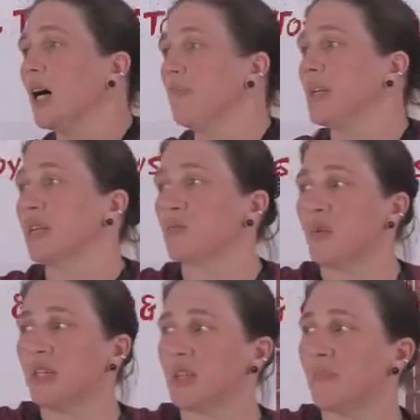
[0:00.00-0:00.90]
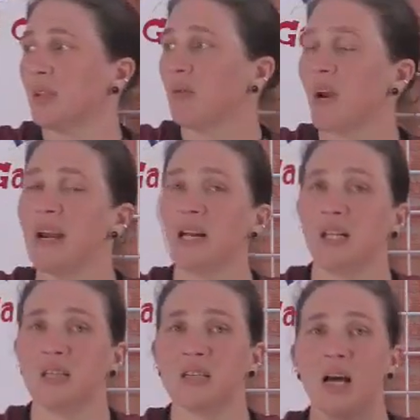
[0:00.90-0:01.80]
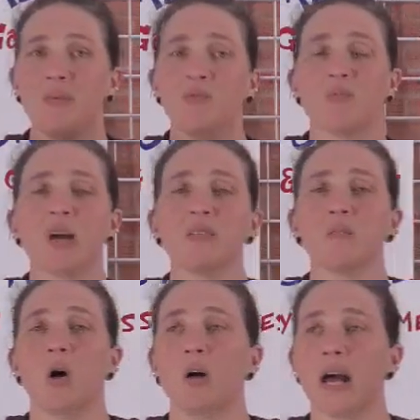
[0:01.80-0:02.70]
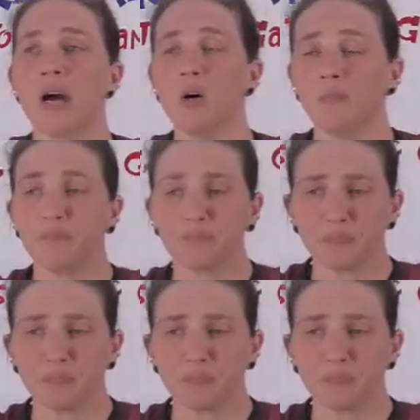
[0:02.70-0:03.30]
Because we simply ran out of time to price them all out.